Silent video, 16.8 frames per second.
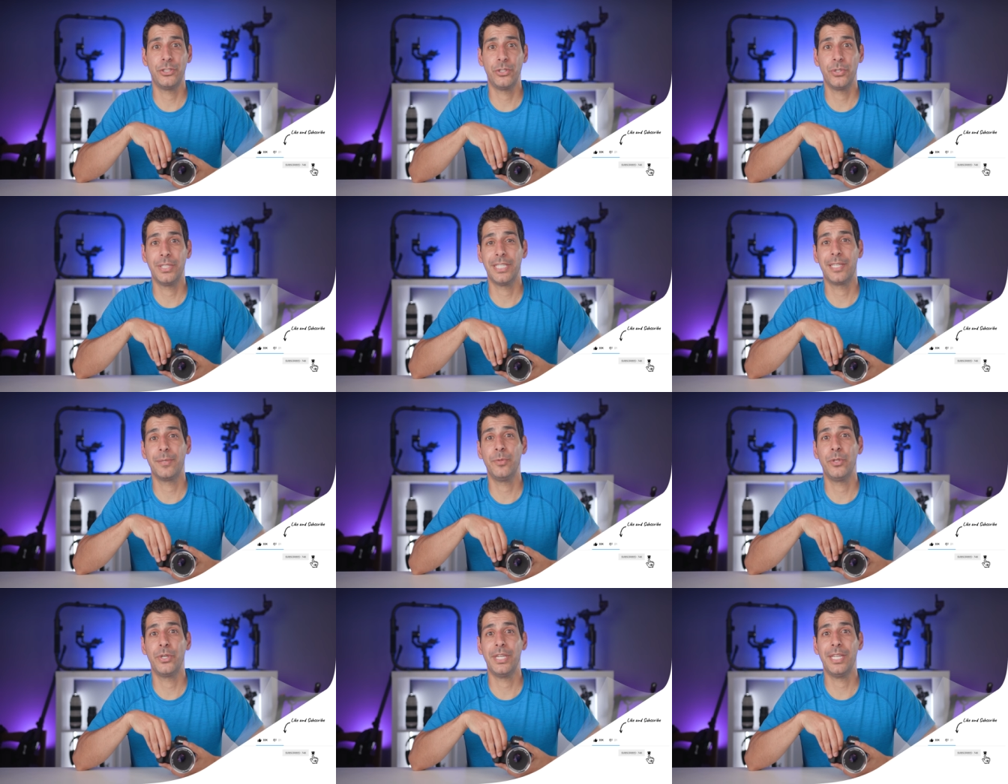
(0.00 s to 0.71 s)
and join the
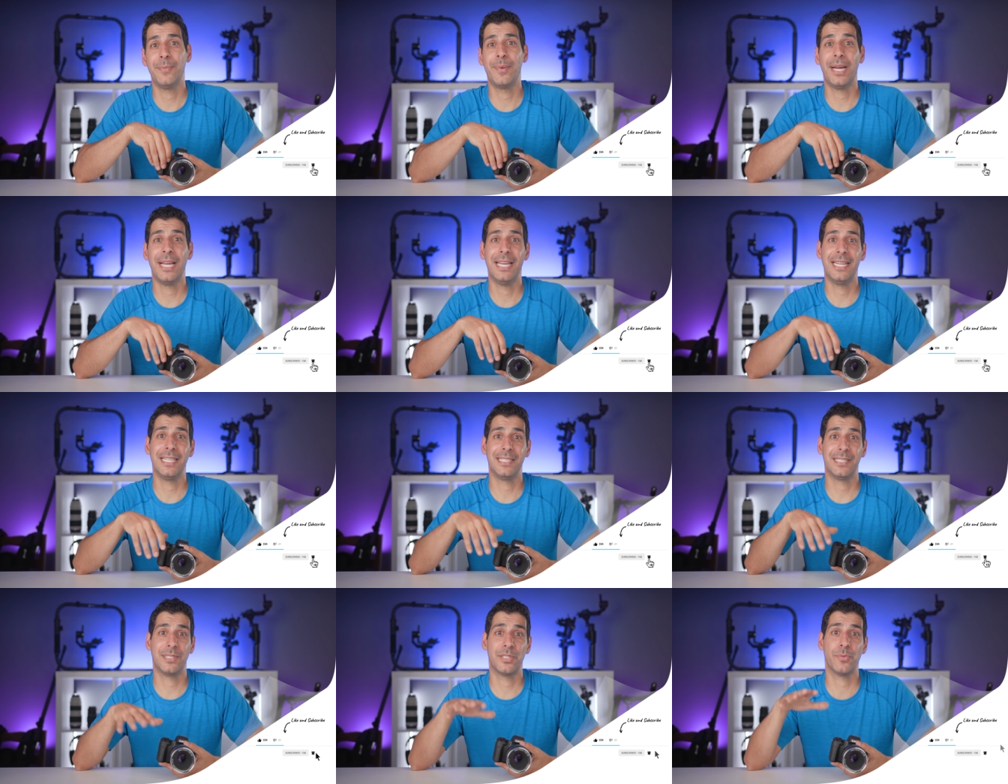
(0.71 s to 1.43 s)
community by
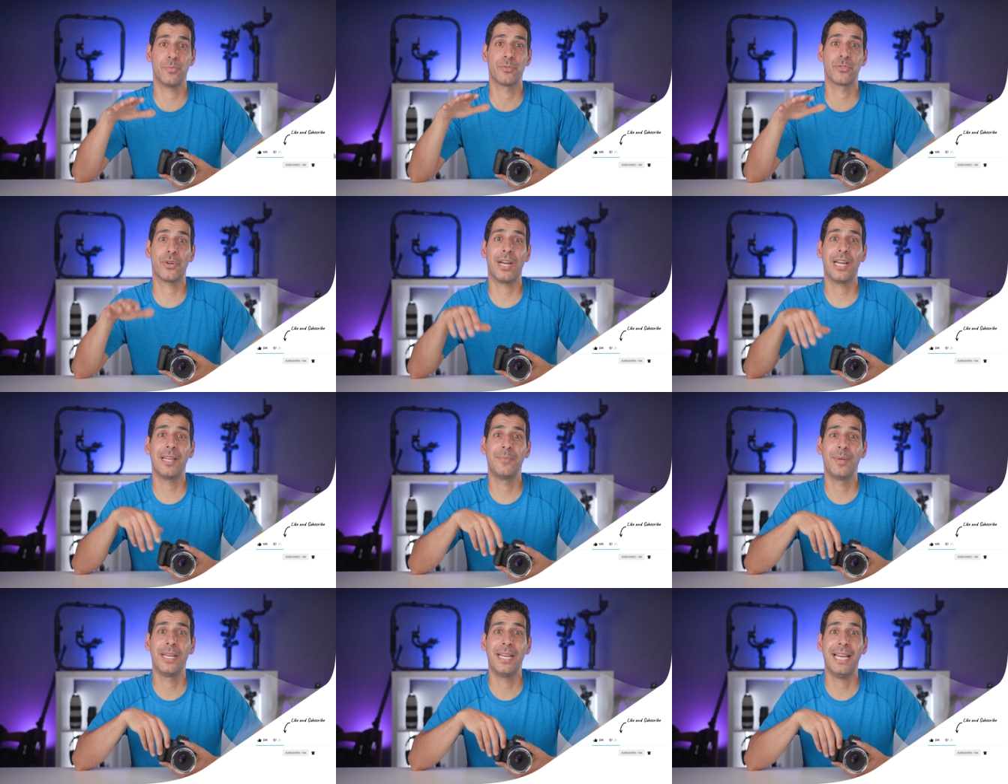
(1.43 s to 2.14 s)
hitting the
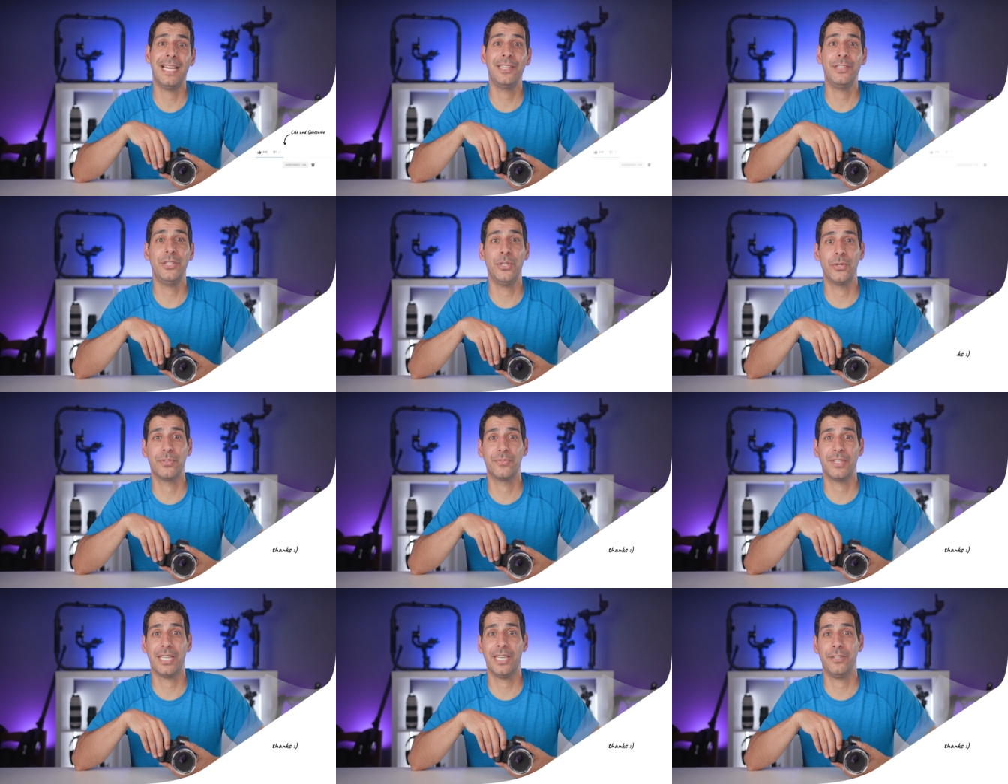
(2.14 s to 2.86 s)
subscribe and
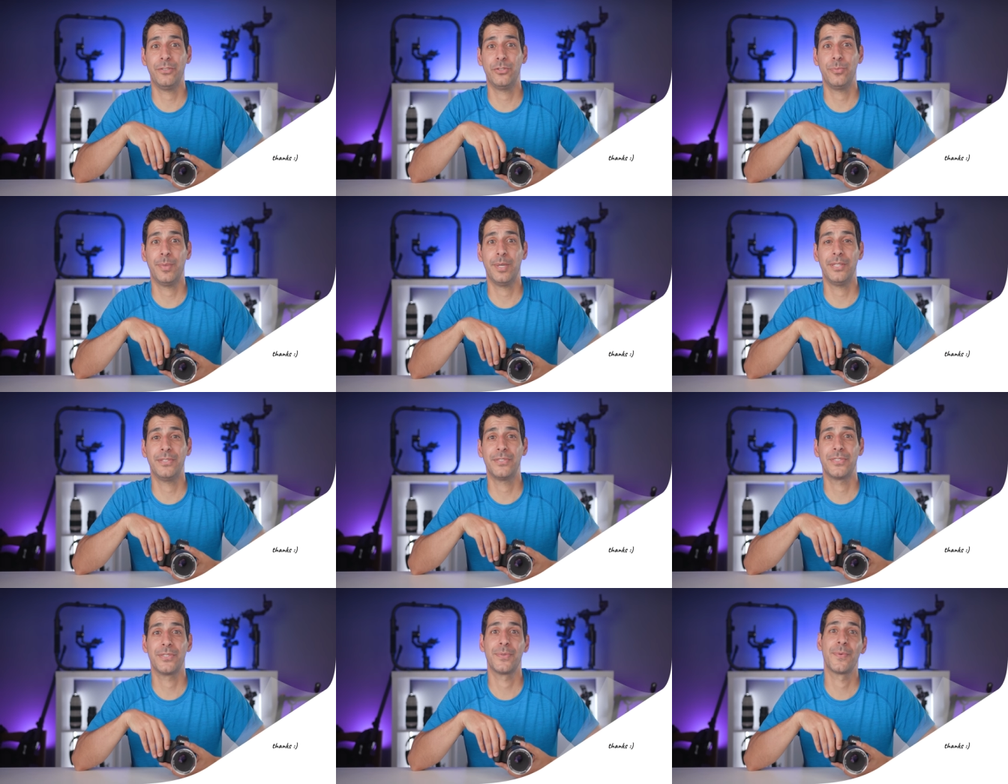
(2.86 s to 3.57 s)
notification
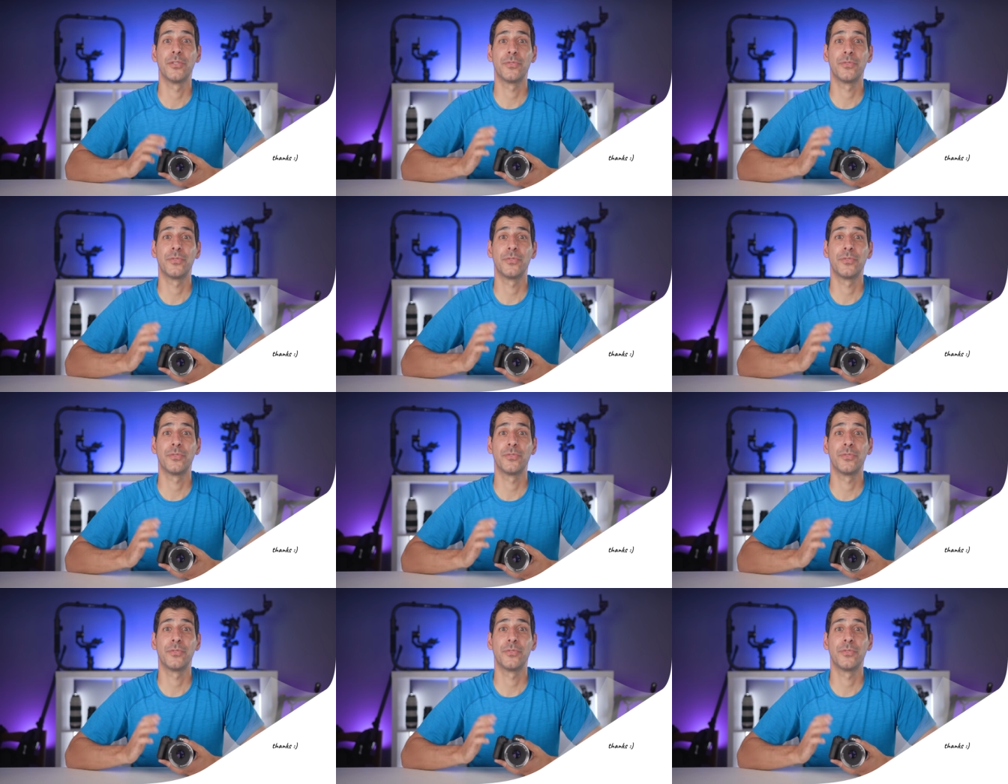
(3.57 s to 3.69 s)
buttons.